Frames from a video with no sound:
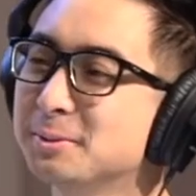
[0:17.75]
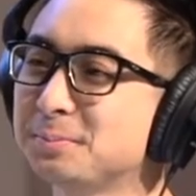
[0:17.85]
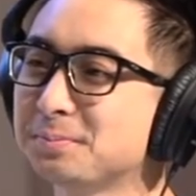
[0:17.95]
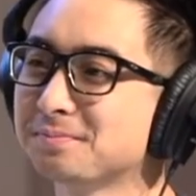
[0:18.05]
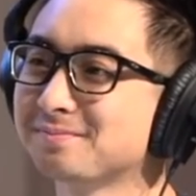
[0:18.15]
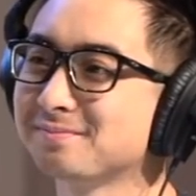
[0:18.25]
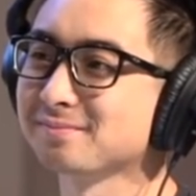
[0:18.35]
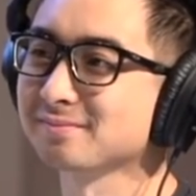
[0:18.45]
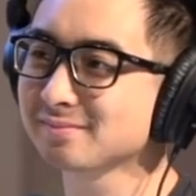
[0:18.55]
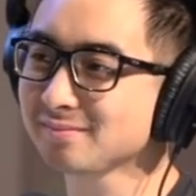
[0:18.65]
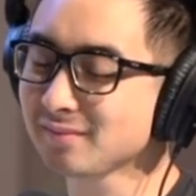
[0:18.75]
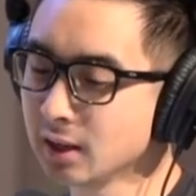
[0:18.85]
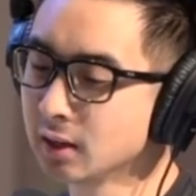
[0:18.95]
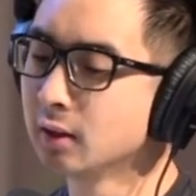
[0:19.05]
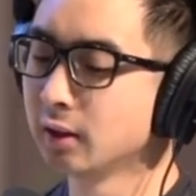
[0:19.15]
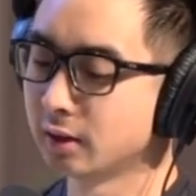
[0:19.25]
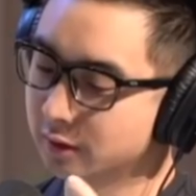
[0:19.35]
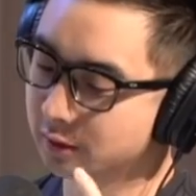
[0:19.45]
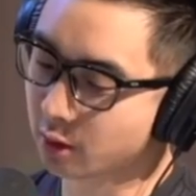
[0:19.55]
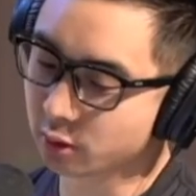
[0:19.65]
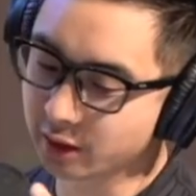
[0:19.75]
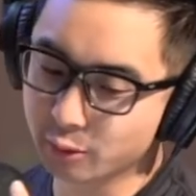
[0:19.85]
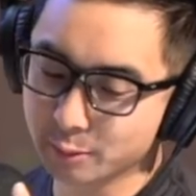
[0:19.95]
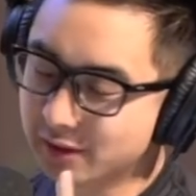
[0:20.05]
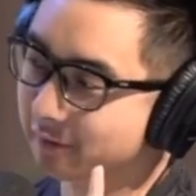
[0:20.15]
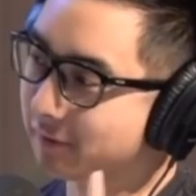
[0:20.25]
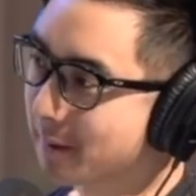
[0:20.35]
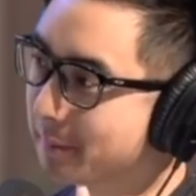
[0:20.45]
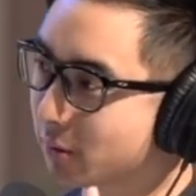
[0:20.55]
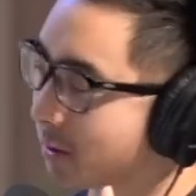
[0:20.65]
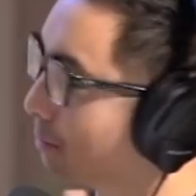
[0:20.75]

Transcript: with the book ten minutes at a time. Not only have we been vibing with